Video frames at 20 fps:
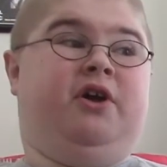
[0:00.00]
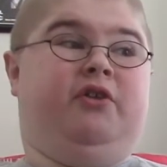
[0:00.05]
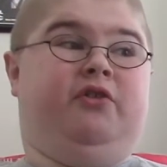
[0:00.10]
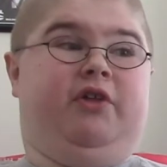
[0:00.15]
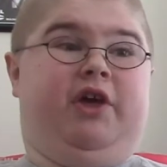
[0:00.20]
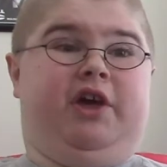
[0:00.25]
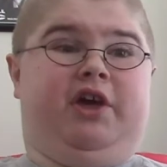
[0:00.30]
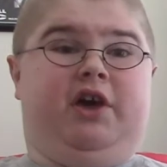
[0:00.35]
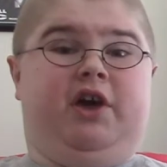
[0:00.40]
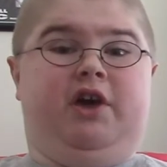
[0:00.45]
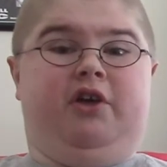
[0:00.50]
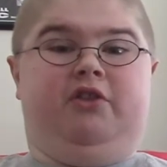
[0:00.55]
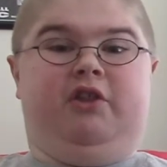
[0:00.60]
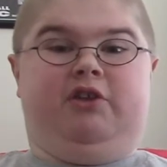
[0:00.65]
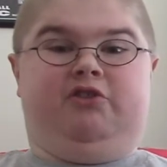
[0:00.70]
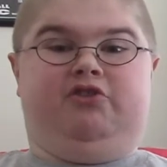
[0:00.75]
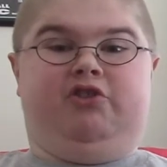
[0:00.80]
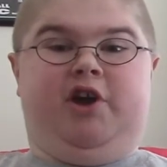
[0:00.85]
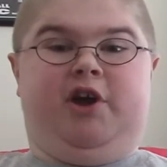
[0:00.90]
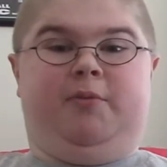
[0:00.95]
Like
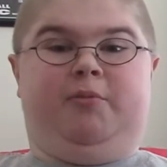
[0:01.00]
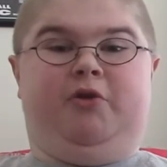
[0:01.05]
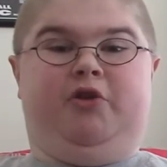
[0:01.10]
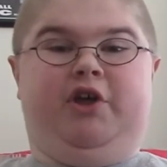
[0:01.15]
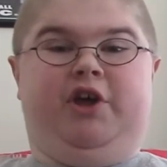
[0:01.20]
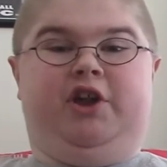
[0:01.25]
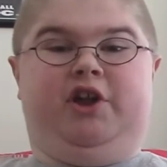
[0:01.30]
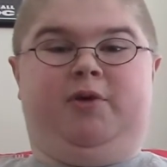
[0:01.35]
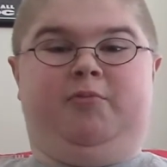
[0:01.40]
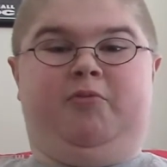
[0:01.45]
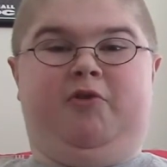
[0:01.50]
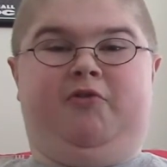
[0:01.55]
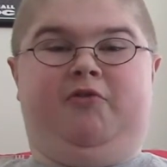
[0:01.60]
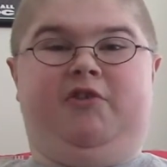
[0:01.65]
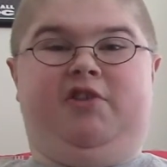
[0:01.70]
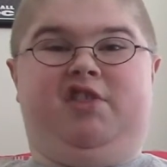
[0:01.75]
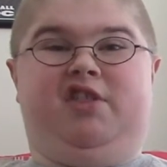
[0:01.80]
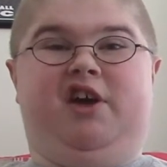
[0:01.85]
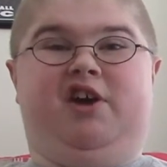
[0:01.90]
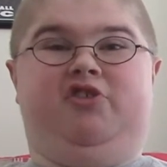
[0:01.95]
that Chamberlain
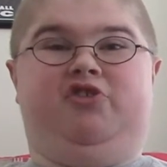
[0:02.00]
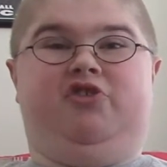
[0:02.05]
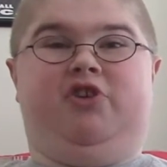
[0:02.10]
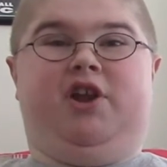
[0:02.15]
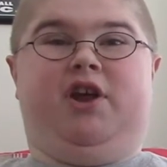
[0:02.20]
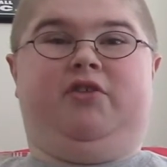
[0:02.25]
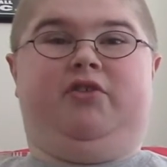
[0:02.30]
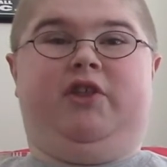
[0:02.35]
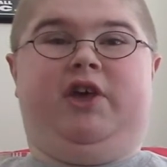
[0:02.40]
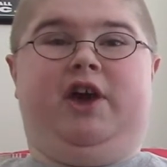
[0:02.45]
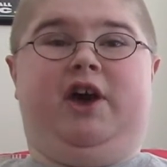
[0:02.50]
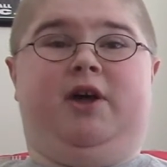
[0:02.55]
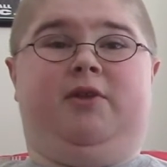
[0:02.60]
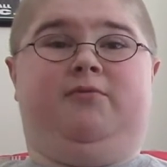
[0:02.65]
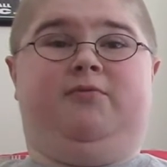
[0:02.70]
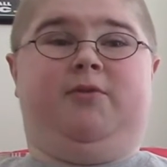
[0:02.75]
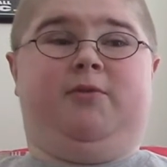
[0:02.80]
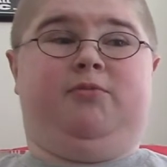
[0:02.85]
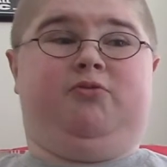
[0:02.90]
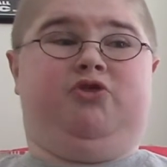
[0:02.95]
improvisation at the
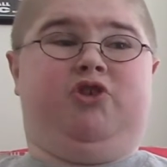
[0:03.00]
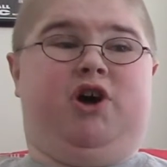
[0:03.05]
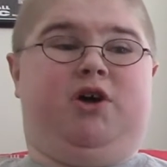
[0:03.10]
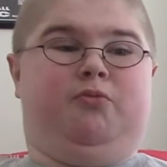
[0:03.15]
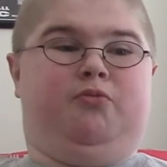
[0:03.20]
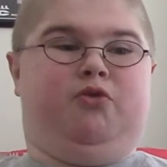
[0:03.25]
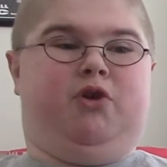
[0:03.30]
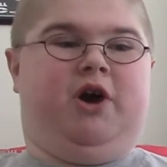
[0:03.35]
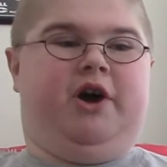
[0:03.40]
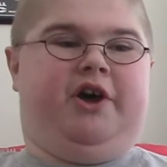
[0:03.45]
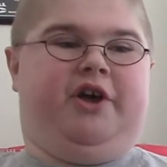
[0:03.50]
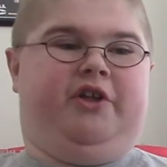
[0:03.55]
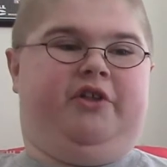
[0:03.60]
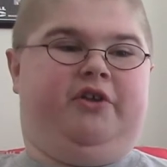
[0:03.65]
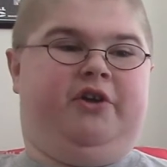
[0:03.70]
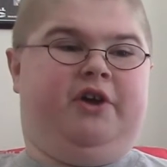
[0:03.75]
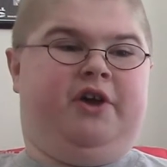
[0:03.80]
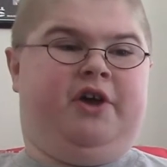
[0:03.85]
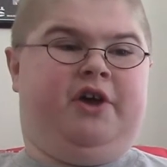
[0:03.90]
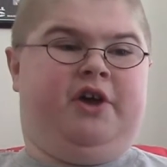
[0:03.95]
end from John
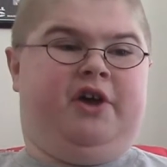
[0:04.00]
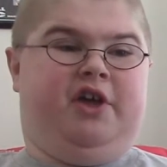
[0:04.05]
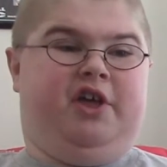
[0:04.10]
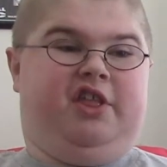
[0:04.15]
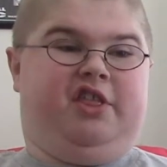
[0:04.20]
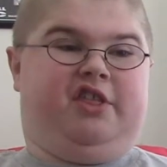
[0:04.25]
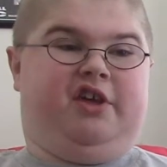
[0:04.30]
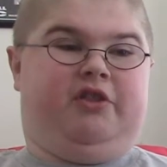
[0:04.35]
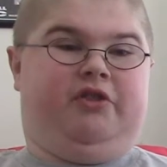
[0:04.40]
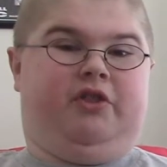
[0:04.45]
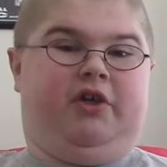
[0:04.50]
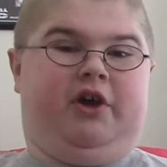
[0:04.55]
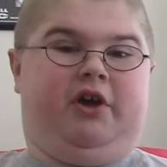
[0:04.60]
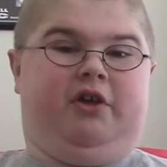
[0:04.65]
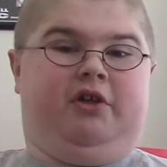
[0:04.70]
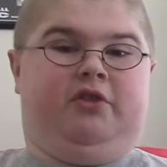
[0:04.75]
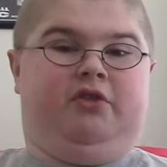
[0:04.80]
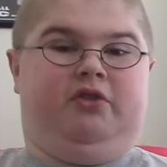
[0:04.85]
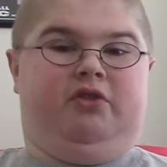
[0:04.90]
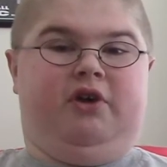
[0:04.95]
Bryan is
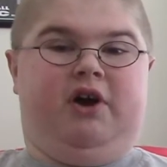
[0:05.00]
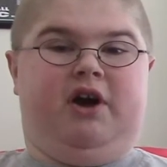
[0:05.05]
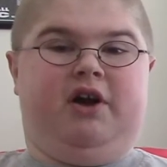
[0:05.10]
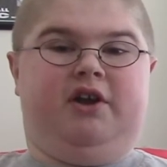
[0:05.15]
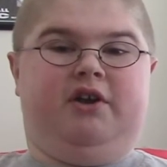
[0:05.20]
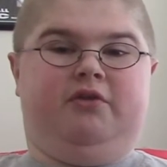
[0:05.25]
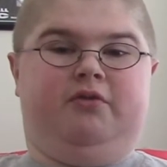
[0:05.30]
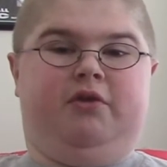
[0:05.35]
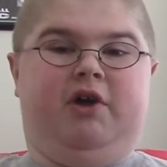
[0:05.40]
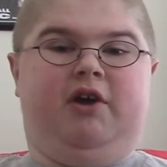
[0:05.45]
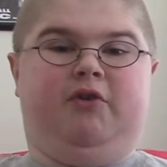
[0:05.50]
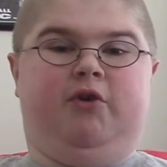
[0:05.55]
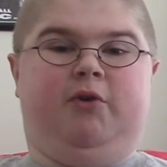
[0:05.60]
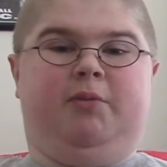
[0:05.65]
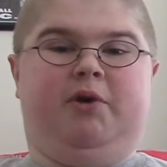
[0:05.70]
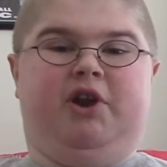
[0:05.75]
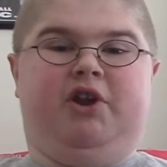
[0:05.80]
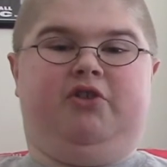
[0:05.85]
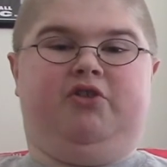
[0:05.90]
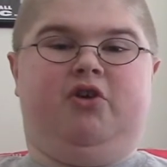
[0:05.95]
something not
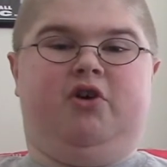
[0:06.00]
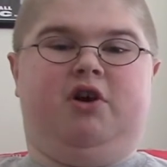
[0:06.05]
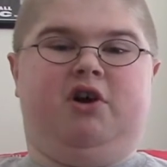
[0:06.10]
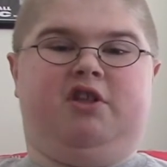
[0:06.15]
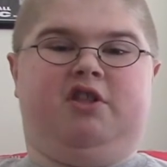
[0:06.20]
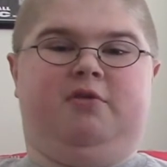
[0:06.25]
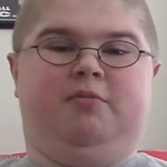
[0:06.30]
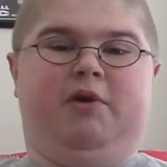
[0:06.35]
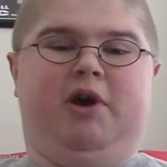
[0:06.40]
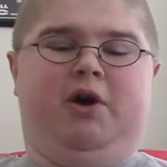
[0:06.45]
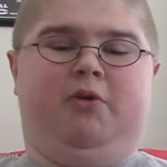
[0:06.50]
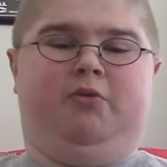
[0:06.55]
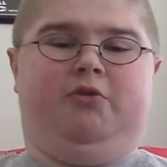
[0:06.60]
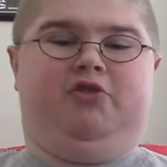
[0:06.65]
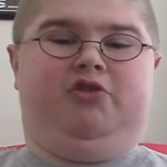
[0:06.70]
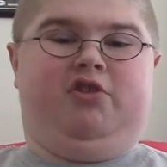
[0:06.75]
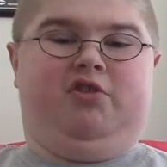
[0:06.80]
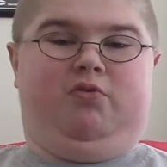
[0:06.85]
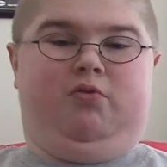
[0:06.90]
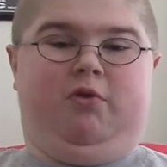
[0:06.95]
everybody talks about,
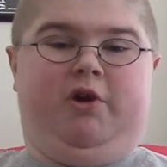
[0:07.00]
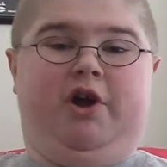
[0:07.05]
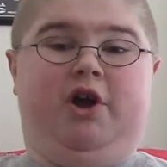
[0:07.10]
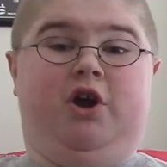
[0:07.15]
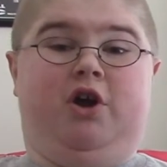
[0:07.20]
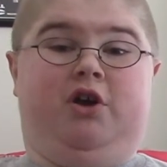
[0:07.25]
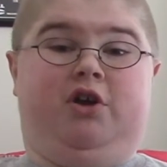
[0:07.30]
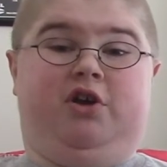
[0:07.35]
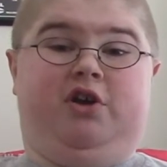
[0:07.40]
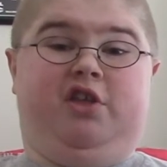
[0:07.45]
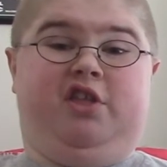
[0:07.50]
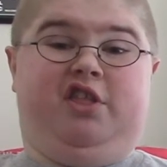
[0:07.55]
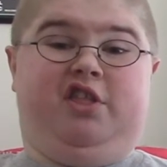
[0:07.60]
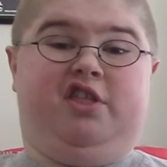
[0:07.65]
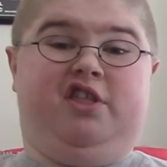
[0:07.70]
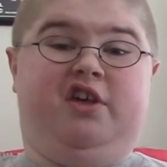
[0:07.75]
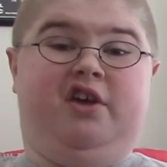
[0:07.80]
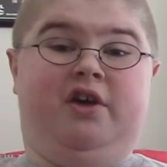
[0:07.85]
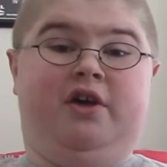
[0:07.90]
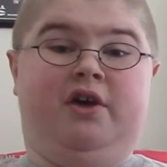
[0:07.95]
which is weird
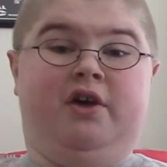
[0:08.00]
because